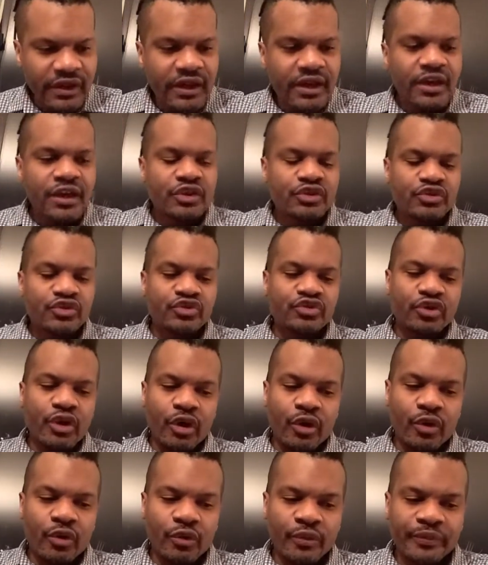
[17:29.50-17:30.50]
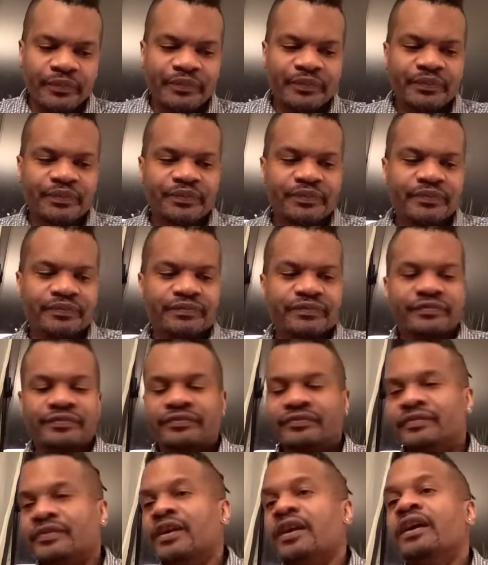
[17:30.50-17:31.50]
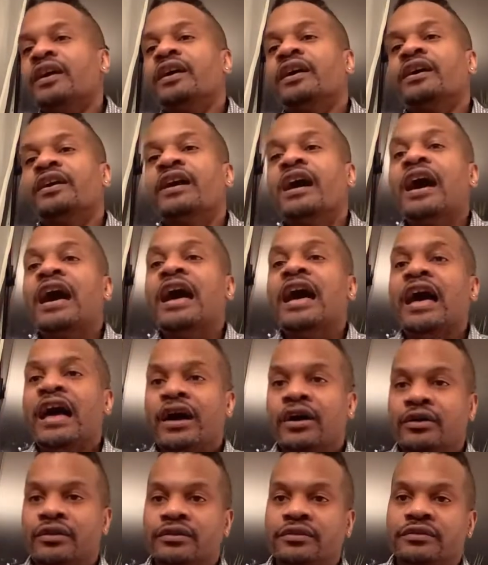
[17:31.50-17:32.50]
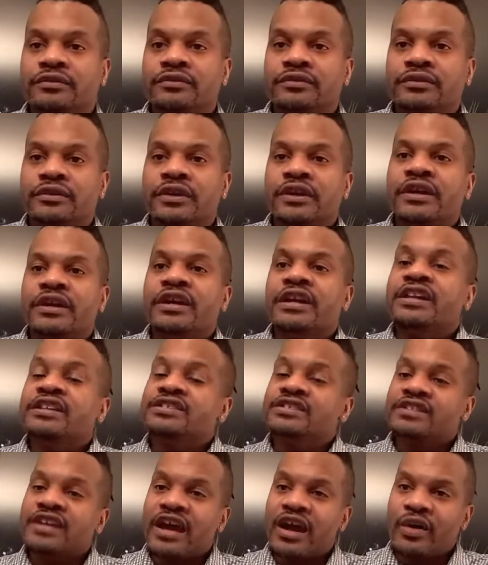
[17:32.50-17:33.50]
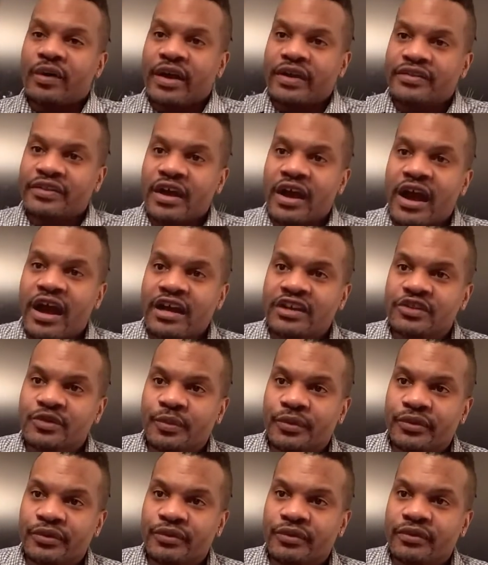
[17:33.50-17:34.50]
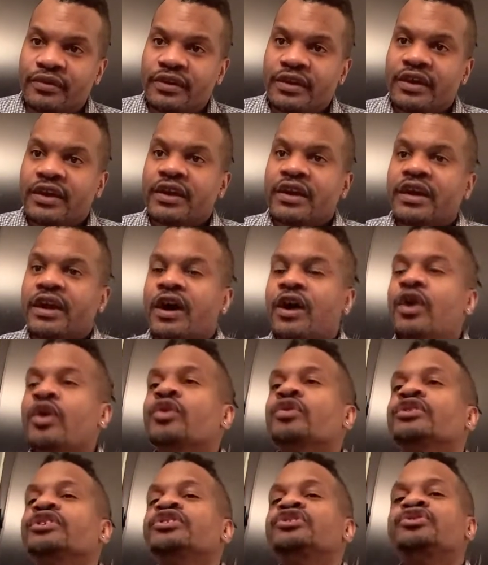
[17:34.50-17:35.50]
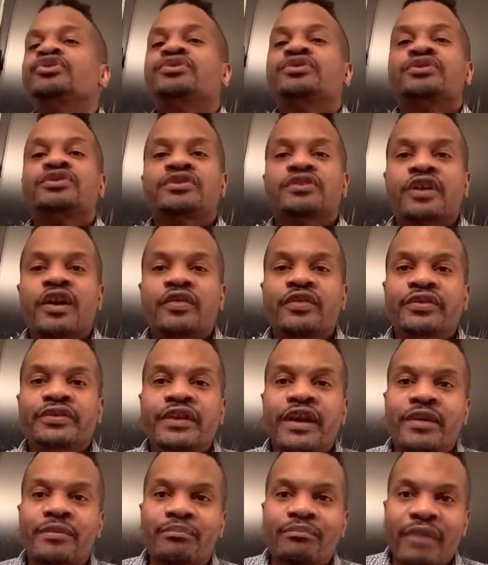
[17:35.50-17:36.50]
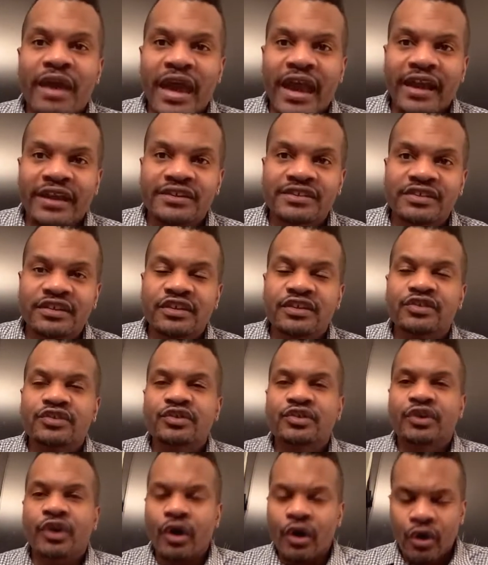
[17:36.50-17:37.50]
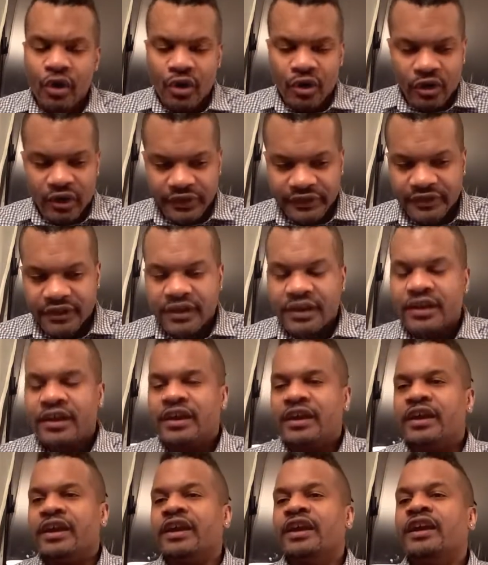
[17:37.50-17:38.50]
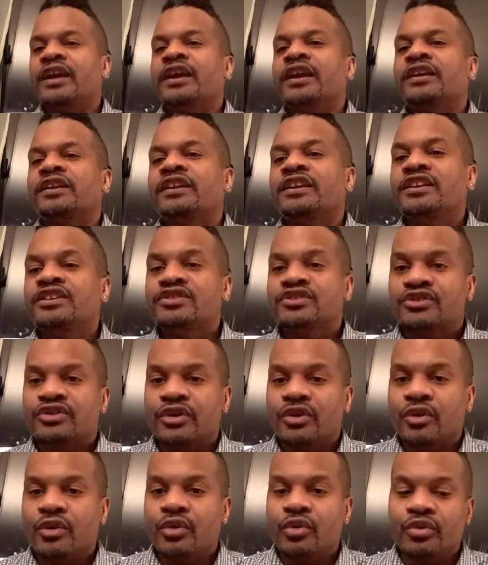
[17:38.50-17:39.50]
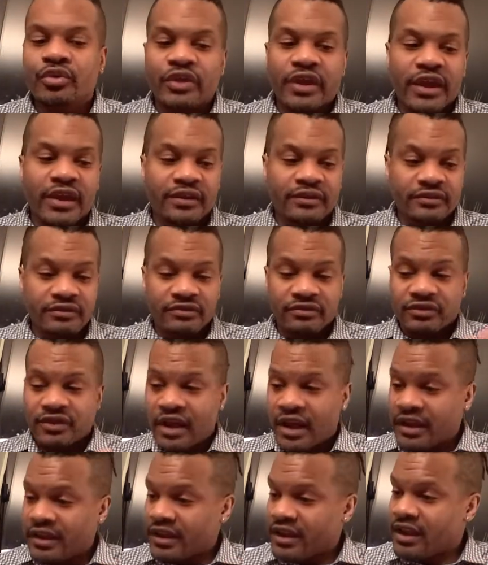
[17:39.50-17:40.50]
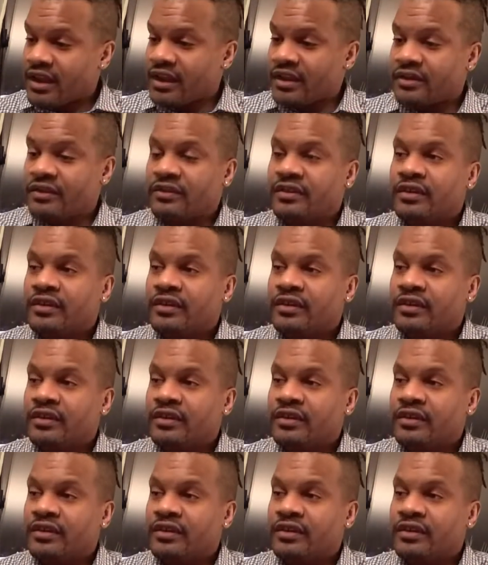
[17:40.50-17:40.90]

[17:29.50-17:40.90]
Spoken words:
So, Kyle is now at the hospital, only to discover that Max is gone. And he's told that Diane